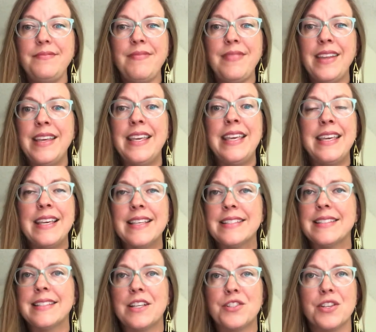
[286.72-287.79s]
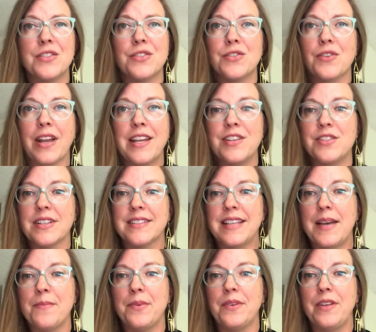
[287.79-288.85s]
He is such a strange
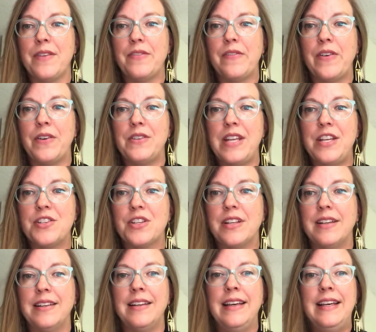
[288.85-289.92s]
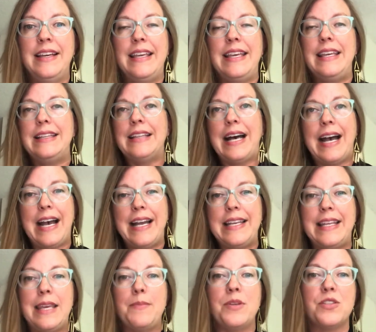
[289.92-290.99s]
example of a foundation. He lied,
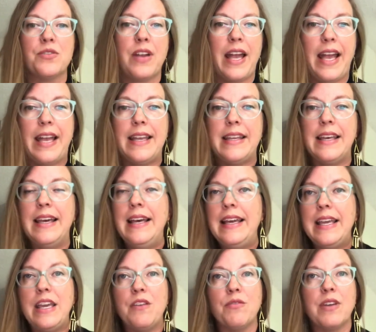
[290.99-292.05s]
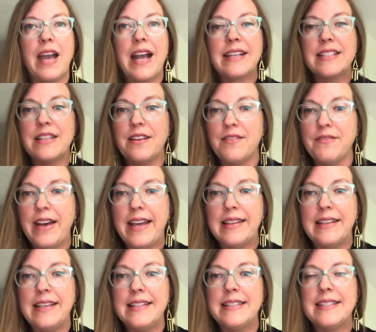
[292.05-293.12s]
he betrayed, he reacted in
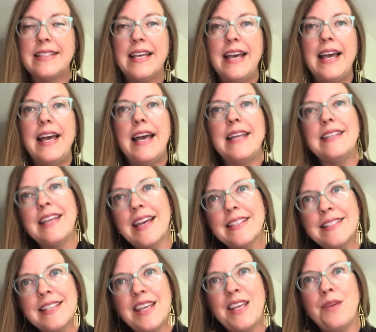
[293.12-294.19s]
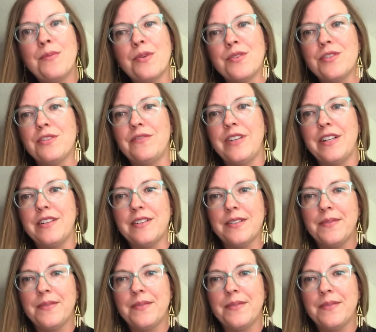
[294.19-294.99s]
violence, and yet he persevered.